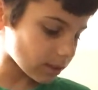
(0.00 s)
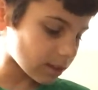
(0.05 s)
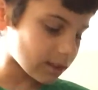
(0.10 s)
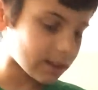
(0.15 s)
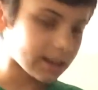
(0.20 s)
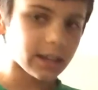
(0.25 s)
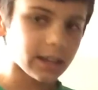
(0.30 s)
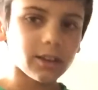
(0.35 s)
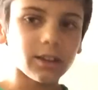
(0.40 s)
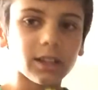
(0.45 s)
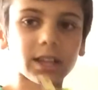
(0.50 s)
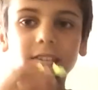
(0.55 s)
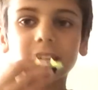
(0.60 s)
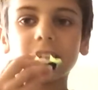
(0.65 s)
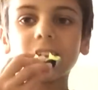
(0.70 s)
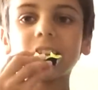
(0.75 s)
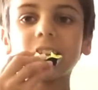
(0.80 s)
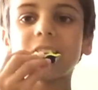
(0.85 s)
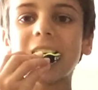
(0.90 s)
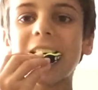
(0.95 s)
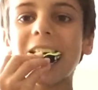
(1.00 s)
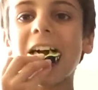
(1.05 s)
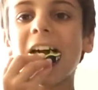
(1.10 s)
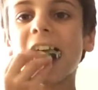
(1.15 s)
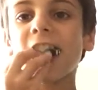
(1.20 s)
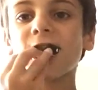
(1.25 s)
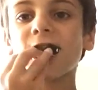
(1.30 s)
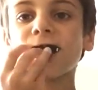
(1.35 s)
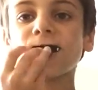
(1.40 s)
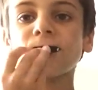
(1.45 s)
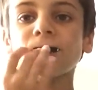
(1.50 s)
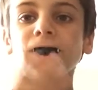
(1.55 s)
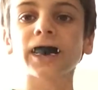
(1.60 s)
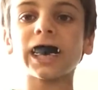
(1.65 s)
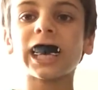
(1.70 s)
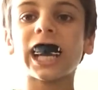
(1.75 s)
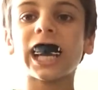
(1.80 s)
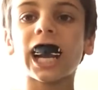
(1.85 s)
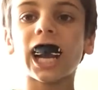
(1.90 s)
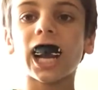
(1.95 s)
And I got this
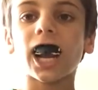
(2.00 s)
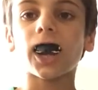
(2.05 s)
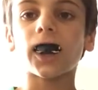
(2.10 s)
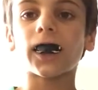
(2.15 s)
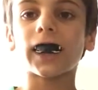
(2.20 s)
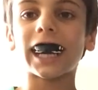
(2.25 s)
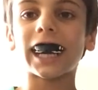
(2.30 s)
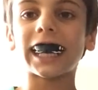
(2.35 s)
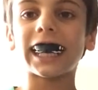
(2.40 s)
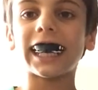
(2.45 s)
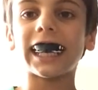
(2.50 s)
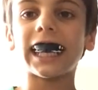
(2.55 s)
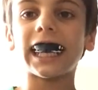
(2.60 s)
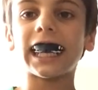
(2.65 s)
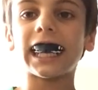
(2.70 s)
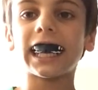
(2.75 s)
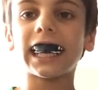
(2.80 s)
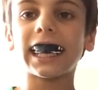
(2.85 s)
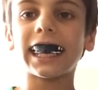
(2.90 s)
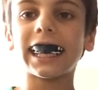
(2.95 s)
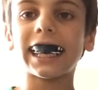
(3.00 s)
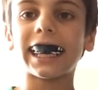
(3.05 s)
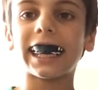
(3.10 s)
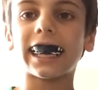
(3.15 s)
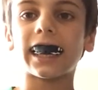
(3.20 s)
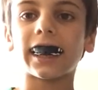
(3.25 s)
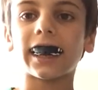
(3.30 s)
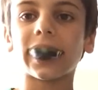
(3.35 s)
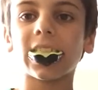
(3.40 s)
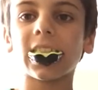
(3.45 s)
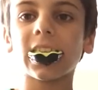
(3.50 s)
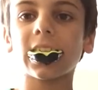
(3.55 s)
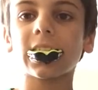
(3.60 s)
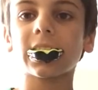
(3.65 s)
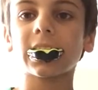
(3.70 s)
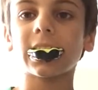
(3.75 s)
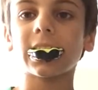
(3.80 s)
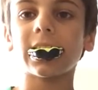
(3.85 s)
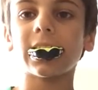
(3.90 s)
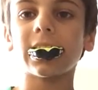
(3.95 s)
ready, down,
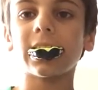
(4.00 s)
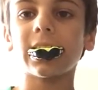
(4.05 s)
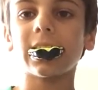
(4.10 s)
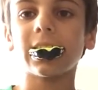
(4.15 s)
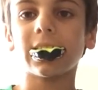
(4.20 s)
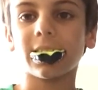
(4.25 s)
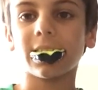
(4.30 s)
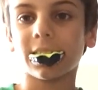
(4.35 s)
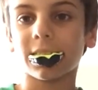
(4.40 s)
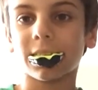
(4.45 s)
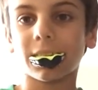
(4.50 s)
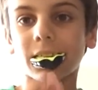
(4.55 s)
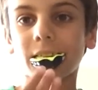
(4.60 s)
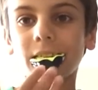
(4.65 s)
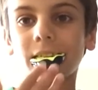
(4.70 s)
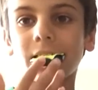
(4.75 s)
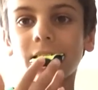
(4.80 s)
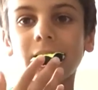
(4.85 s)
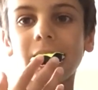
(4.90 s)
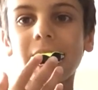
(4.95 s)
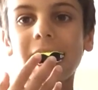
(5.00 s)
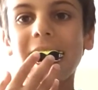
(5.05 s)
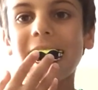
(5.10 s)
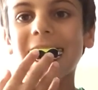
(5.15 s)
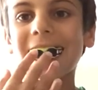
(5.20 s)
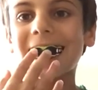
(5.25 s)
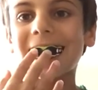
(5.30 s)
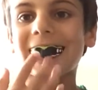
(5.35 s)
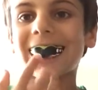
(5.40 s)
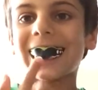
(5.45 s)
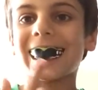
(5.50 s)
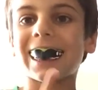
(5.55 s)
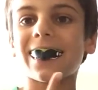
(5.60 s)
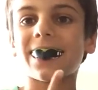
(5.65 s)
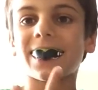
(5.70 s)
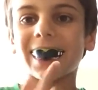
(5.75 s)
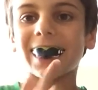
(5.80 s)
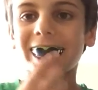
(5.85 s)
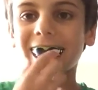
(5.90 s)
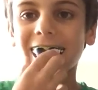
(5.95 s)
set, and I
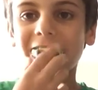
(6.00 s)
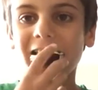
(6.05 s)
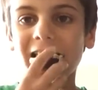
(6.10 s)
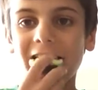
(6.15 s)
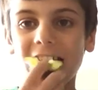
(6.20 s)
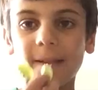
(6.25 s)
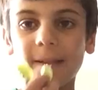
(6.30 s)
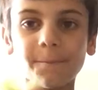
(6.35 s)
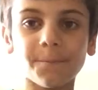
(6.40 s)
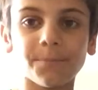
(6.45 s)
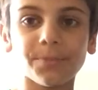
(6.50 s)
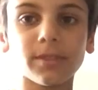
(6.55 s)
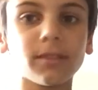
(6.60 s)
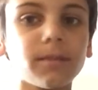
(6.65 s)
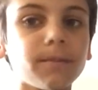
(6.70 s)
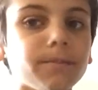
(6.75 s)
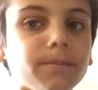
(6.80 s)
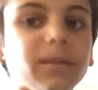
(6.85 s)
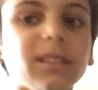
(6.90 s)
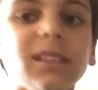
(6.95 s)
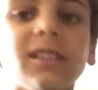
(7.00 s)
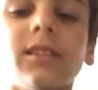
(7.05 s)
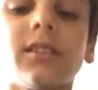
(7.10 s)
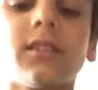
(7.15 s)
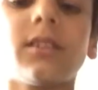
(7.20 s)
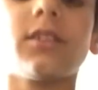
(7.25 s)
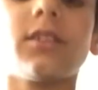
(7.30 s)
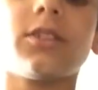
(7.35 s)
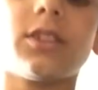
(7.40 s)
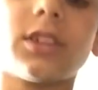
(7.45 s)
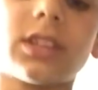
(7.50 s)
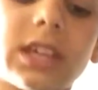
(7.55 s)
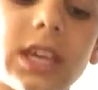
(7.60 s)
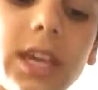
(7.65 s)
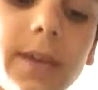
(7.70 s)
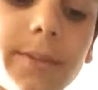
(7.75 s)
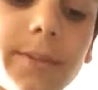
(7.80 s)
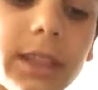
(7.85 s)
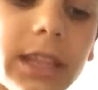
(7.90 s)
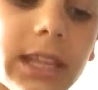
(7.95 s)
have to just
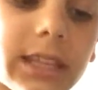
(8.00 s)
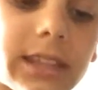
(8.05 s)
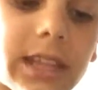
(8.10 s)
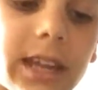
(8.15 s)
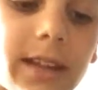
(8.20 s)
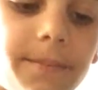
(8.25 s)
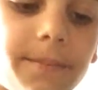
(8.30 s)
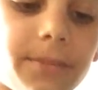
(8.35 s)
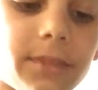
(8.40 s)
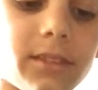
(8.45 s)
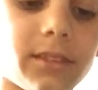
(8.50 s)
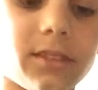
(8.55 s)
keep it like that.